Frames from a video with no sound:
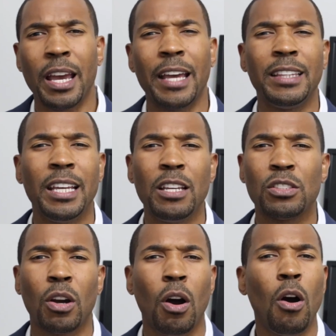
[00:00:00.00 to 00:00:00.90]
and
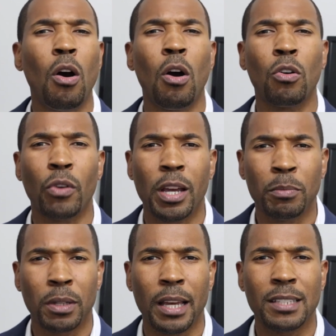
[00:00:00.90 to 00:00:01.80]
these are all great
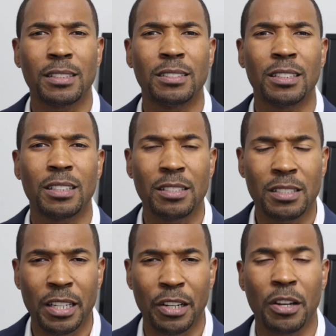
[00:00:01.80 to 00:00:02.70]
places to
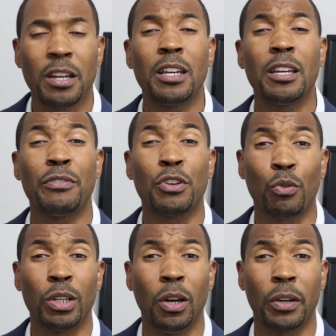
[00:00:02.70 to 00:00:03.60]
consider if you're
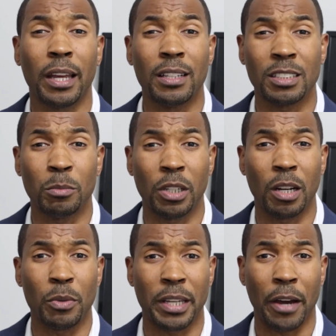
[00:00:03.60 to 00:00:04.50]
relocating to
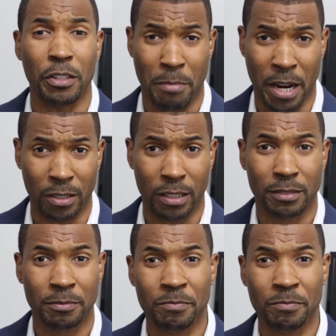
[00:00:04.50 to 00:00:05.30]
Montgomery County, Maryland.